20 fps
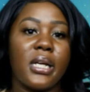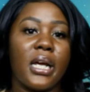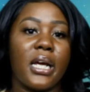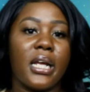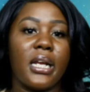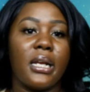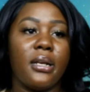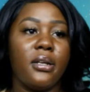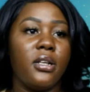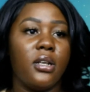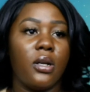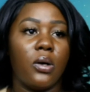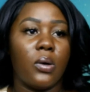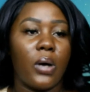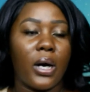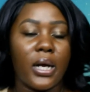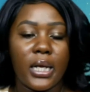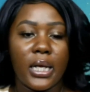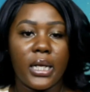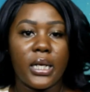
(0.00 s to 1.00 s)
And, you know,
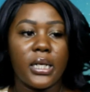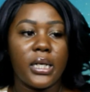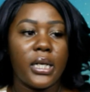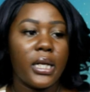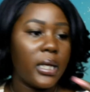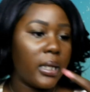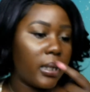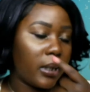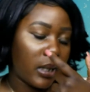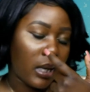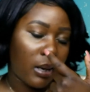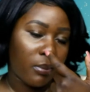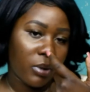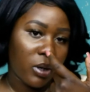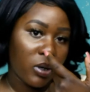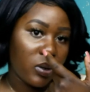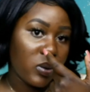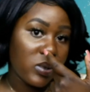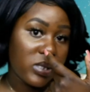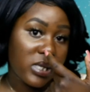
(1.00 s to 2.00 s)
at the end of the day, I'm
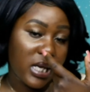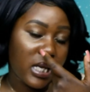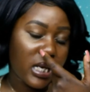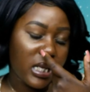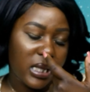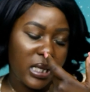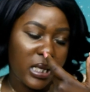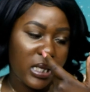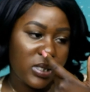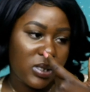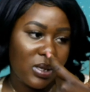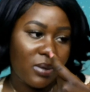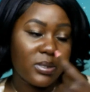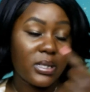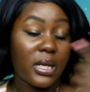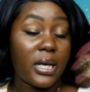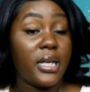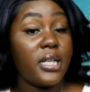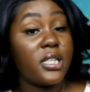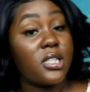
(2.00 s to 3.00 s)
not losing anything. So I was
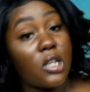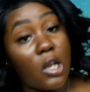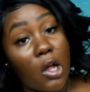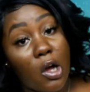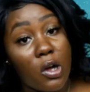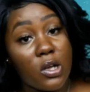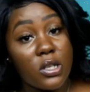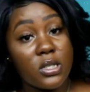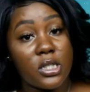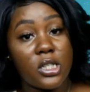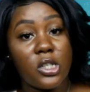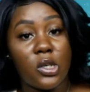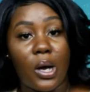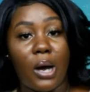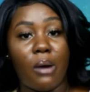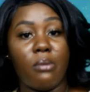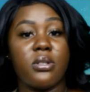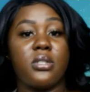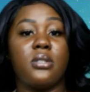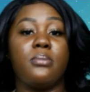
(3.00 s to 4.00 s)
like, he's lost. You know,
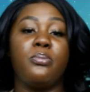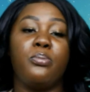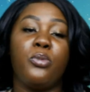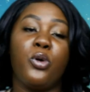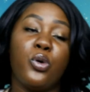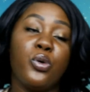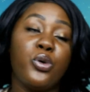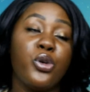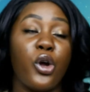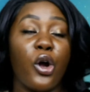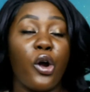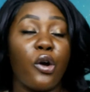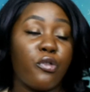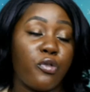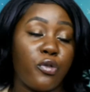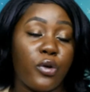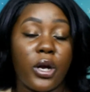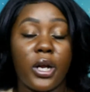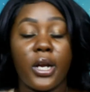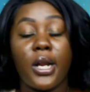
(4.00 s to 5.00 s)
I was a good
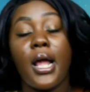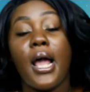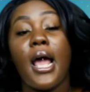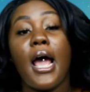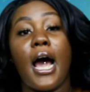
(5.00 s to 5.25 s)
girlfriend.